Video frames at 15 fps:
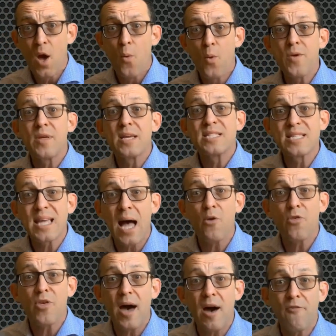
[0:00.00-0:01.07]
with the
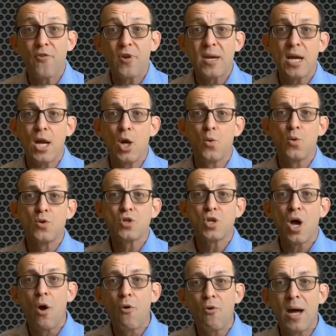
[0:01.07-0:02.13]
South Africa launch
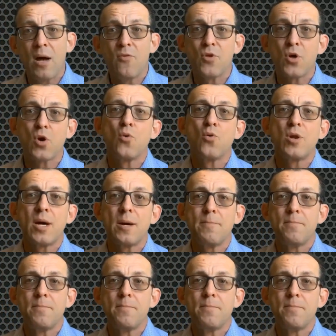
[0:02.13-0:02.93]
around the corner.